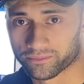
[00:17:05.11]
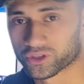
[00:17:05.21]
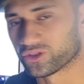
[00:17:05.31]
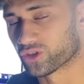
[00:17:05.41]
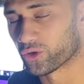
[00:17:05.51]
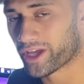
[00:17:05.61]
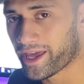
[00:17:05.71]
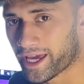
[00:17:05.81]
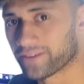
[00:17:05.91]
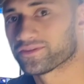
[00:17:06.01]
So you don't
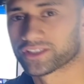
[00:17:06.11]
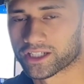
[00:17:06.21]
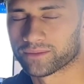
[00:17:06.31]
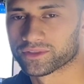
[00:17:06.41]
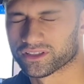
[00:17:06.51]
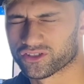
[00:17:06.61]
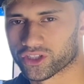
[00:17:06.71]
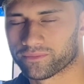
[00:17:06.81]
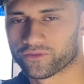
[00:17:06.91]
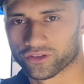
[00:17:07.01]
have to come to the
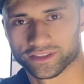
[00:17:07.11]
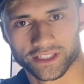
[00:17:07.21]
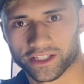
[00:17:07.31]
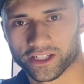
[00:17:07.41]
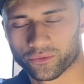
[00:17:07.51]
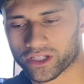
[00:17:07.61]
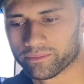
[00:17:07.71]
gym for the Sunday one,